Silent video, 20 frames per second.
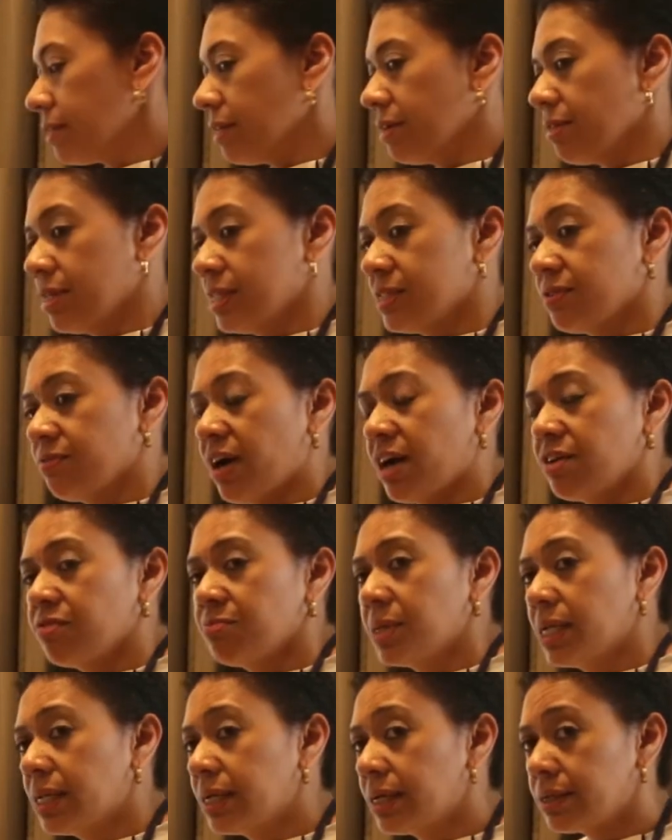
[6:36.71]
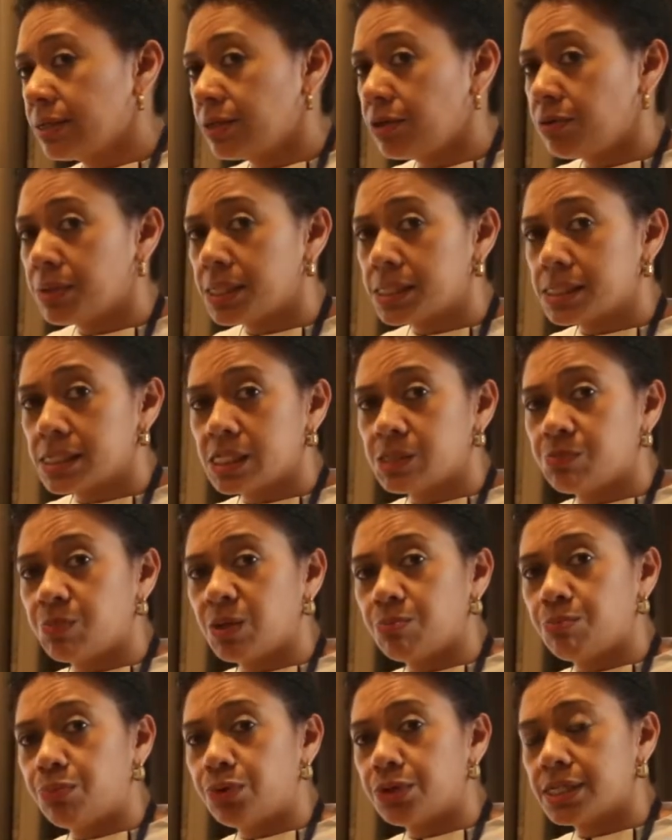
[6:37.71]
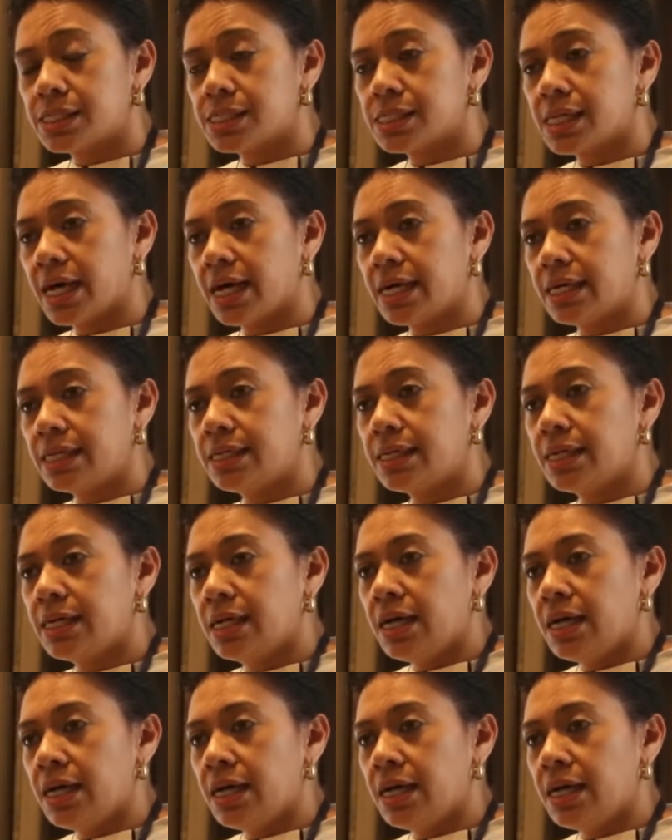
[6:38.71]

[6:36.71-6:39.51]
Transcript: there's $5 million US that's been put aside